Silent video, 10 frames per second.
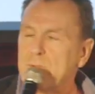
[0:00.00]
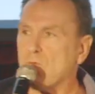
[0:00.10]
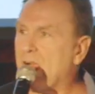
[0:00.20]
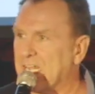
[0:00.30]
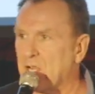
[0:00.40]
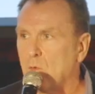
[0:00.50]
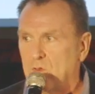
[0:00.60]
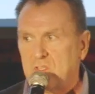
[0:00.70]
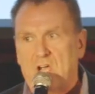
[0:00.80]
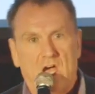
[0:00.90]
to be writing
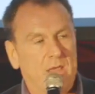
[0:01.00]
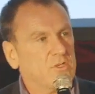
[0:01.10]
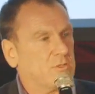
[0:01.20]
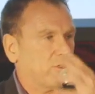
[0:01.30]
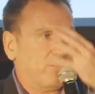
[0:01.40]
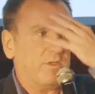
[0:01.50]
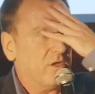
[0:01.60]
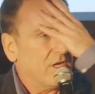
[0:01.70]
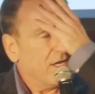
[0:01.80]
all the time. You're supposed to be